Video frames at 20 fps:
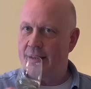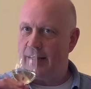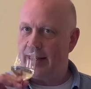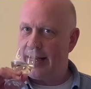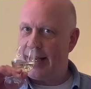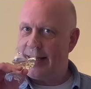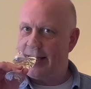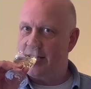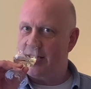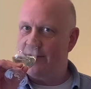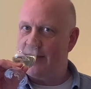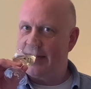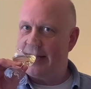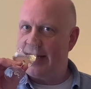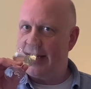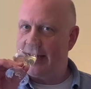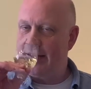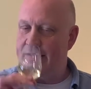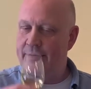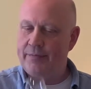hints of
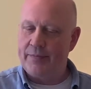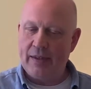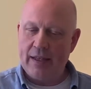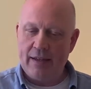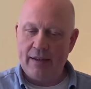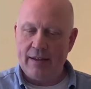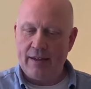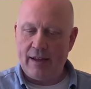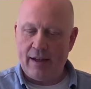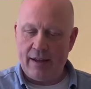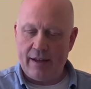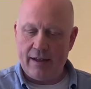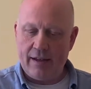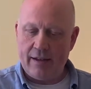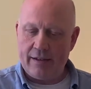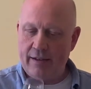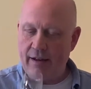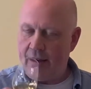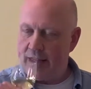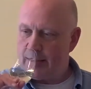vanilla,
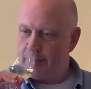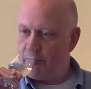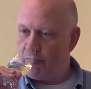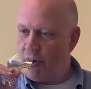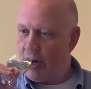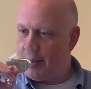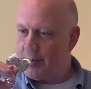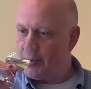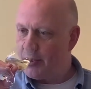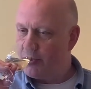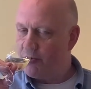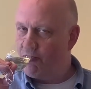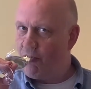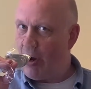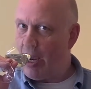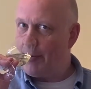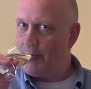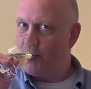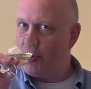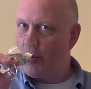nice
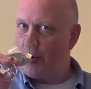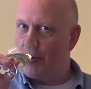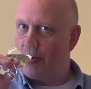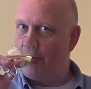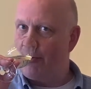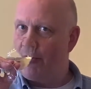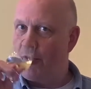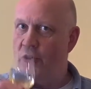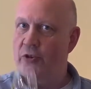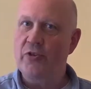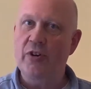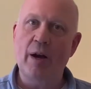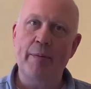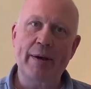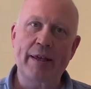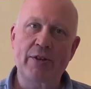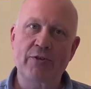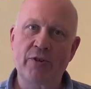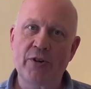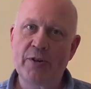ripe tropical fruit coming
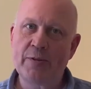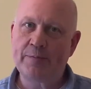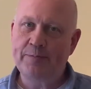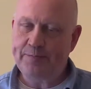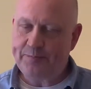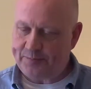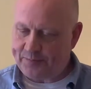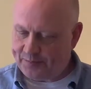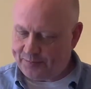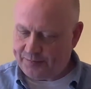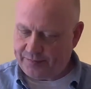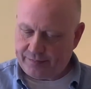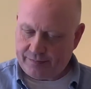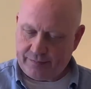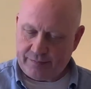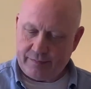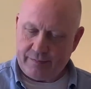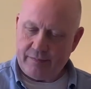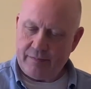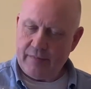through.
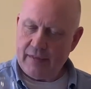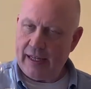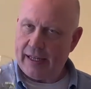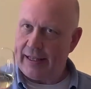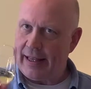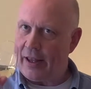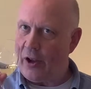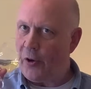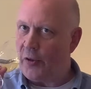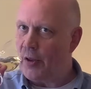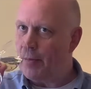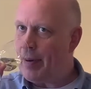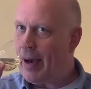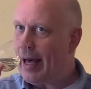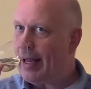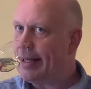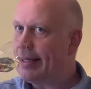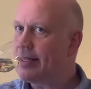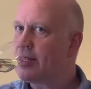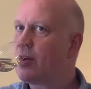And then on the
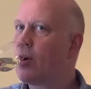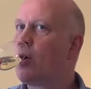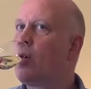palate,